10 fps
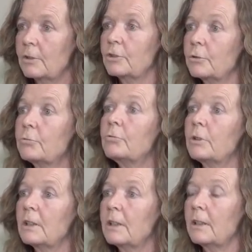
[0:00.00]
to
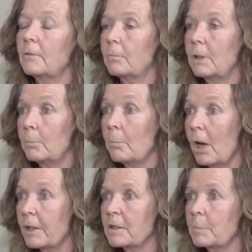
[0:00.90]
really, in
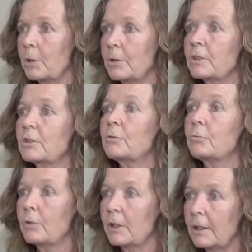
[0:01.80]
my experience, to
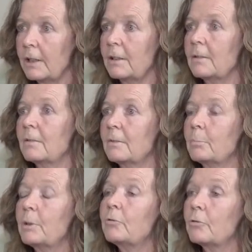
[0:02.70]
really
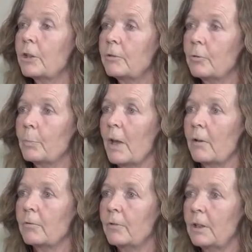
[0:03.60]
be free from
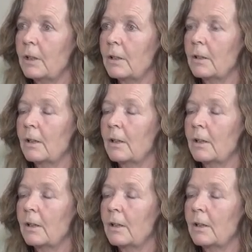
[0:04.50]
that fear,